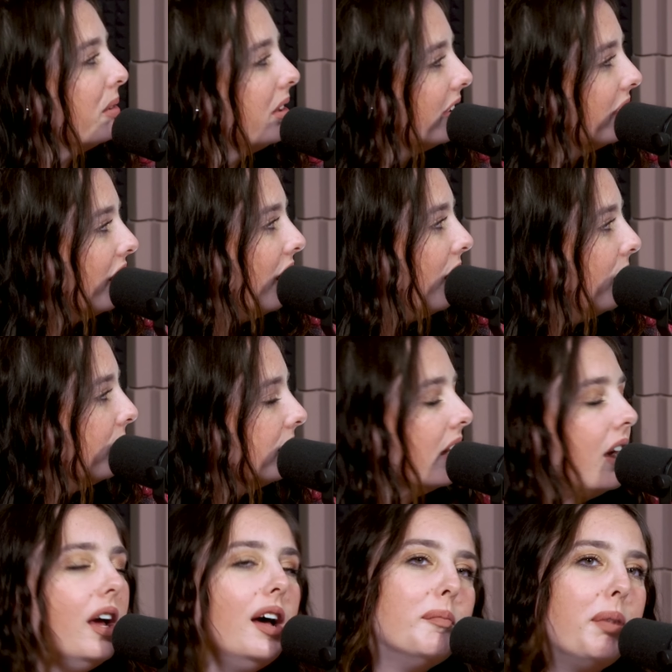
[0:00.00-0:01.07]
really yeah. don't.
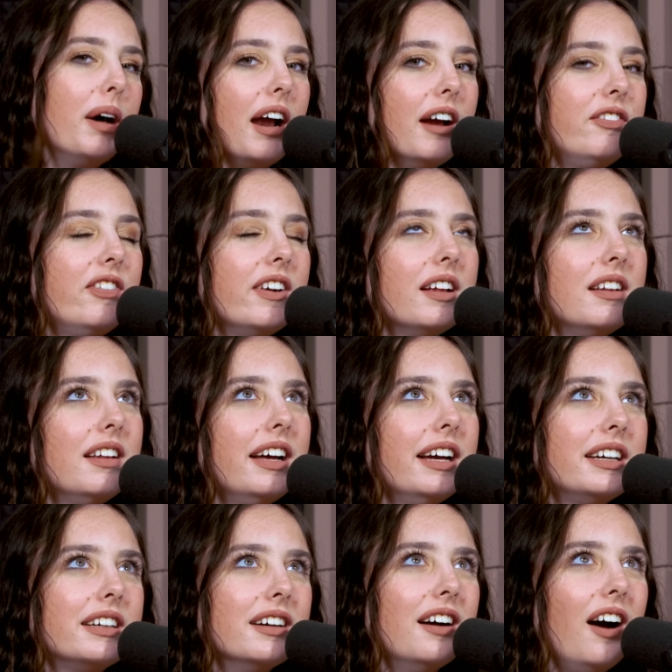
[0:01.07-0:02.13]
Yeah. But I feel
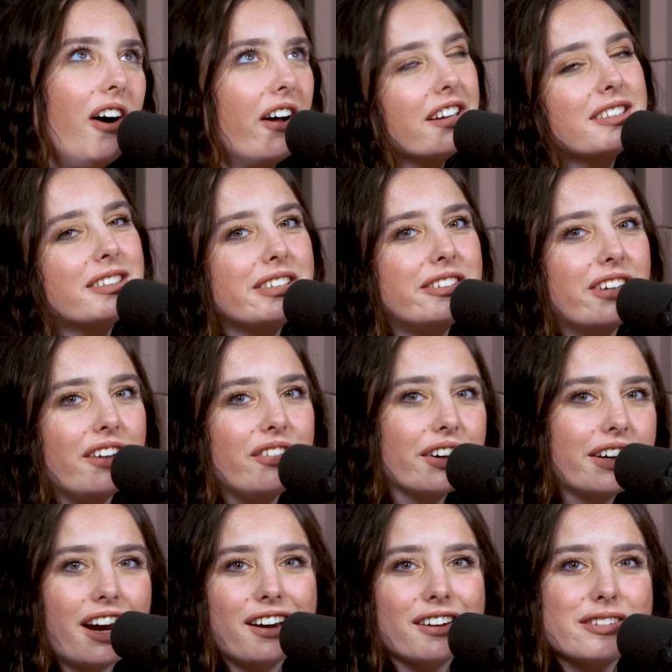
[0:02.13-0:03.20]
like, honestly, whoever
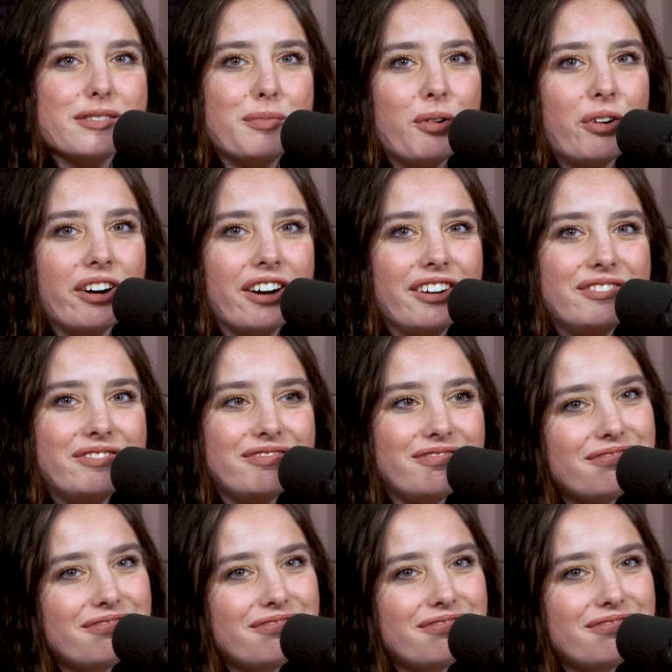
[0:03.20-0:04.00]
cares more.